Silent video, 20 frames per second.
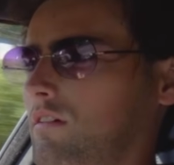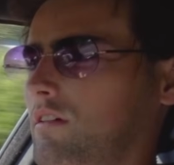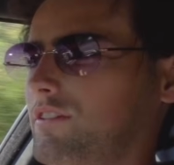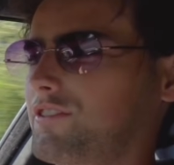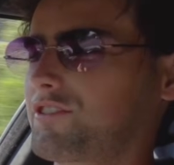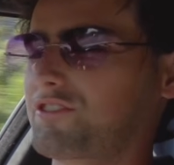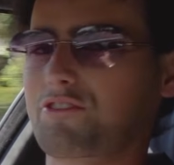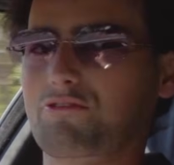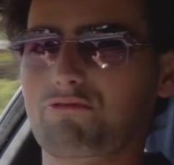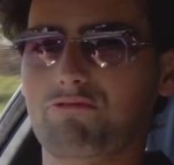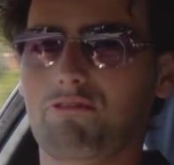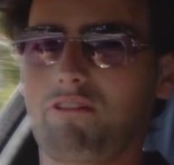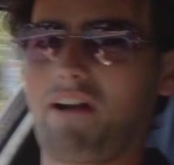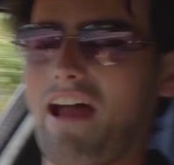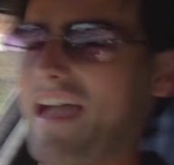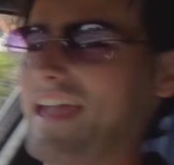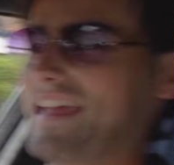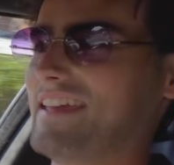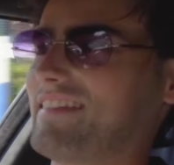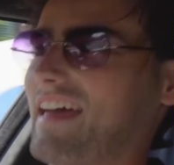It's
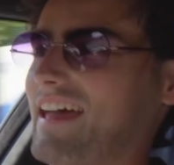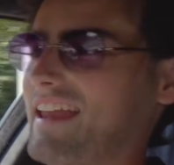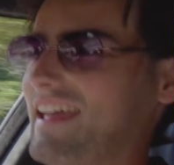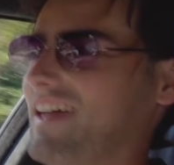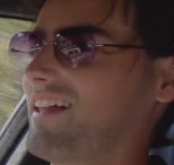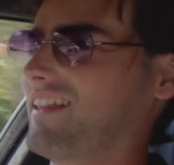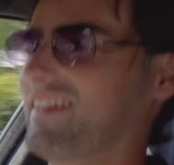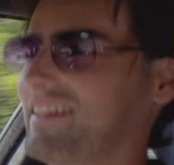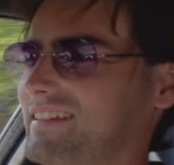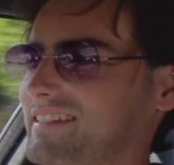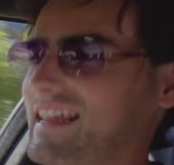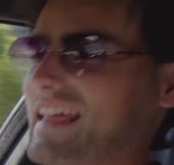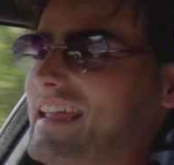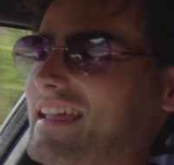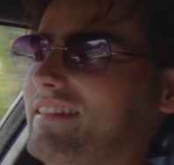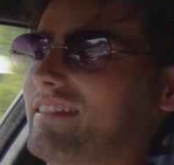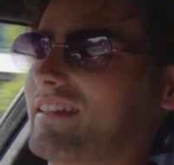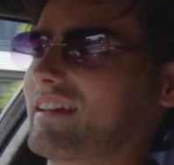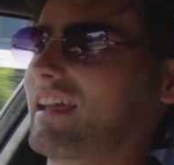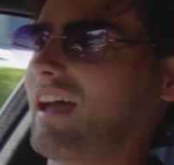great, that LSD
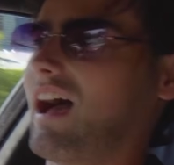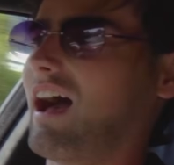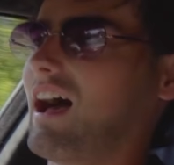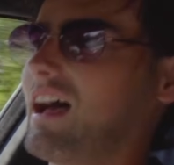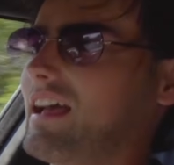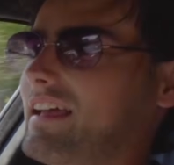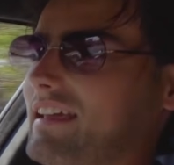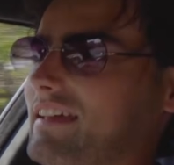in the car.